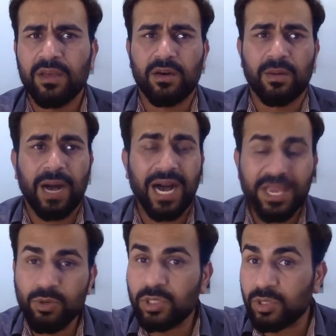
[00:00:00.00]
uh, I
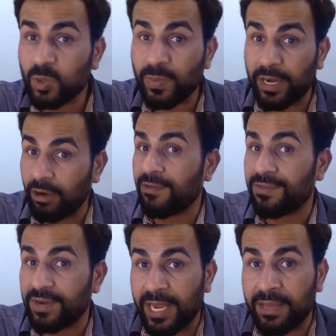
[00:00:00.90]
used to spend a lot
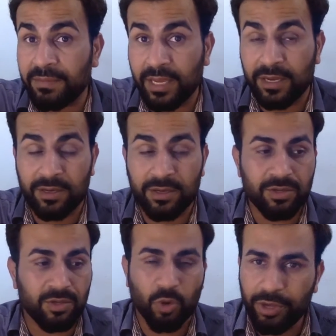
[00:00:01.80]
of time in
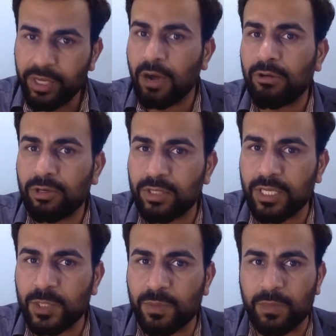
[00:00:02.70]
going out to
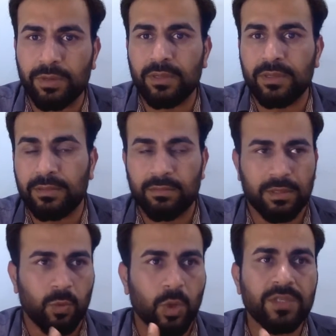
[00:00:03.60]
these people that
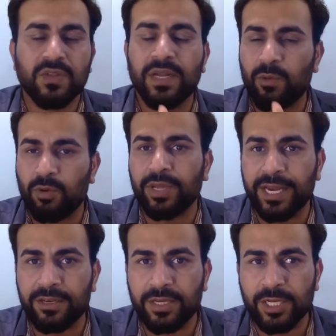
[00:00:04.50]
the ones that I want to get
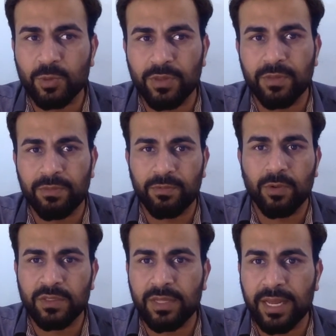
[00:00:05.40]
in touch with the
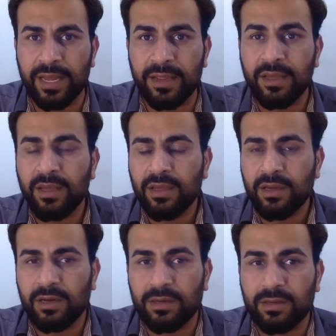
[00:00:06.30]
ones that I
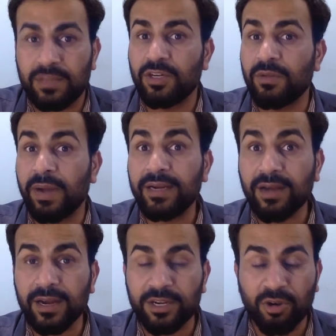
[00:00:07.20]
uh, consider my
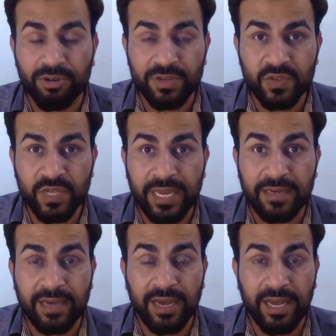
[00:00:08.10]
target audience
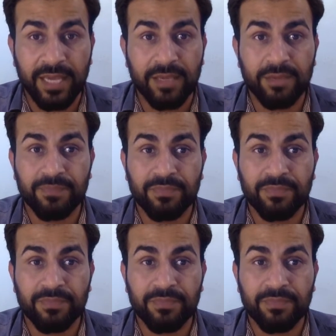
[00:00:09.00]
and I